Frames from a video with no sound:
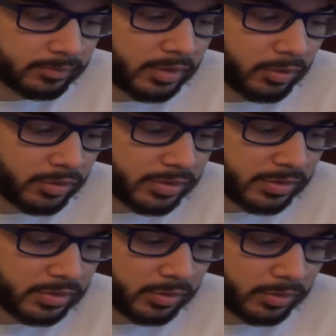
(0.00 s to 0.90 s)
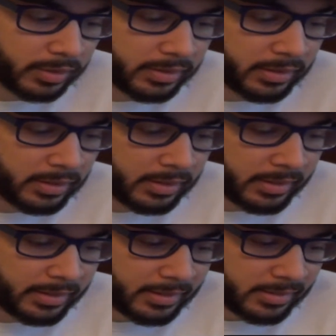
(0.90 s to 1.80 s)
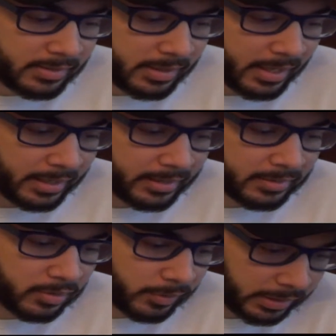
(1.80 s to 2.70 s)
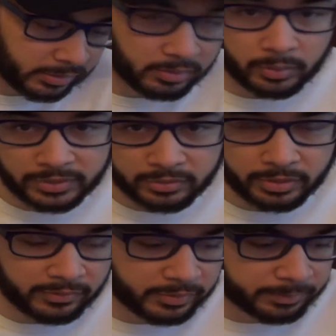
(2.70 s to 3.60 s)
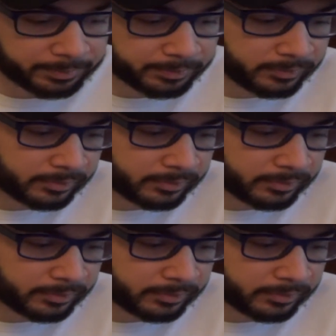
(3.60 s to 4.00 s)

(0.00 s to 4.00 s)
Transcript: The origin of the story is that its director, Wes Craven,